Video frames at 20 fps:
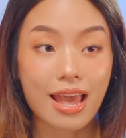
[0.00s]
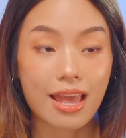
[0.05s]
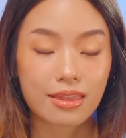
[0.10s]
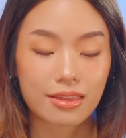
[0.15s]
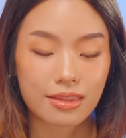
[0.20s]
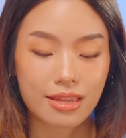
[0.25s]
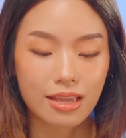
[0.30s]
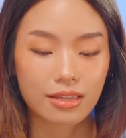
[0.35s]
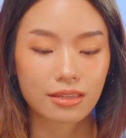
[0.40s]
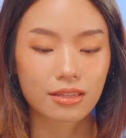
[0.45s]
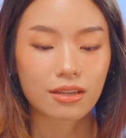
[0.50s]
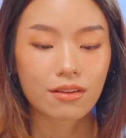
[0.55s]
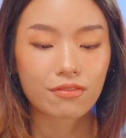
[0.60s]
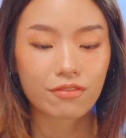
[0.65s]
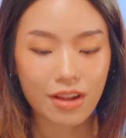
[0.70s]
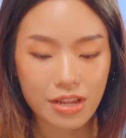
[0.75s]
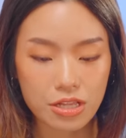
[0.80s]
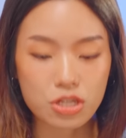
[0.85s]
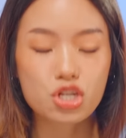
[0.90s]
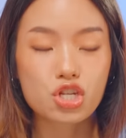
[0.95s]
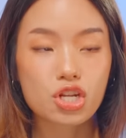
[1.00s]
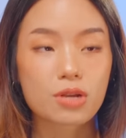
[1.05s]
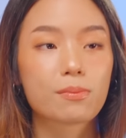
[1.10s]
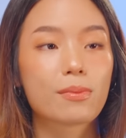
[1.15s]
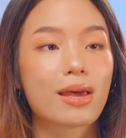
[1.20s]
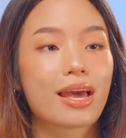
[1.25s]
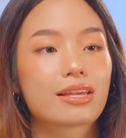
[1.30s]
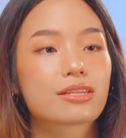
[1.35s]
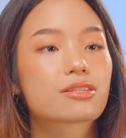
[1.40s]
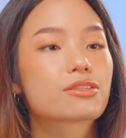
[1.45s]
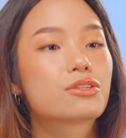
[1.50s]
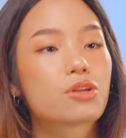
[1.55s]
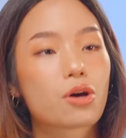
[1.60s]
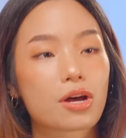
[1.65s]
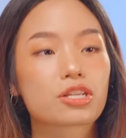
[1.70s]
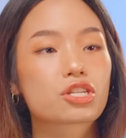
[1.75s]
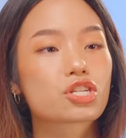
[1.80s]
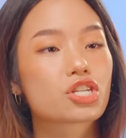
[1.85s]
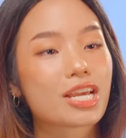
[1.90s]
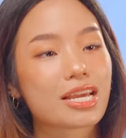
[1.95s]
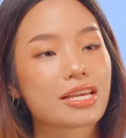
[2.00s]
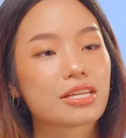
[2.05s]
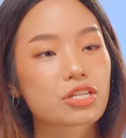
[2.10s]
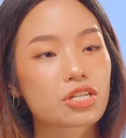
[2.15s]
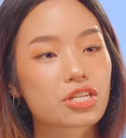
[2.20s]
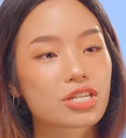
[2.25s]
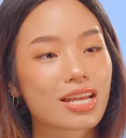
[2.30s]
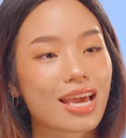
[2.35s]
and that the friendship has not changed.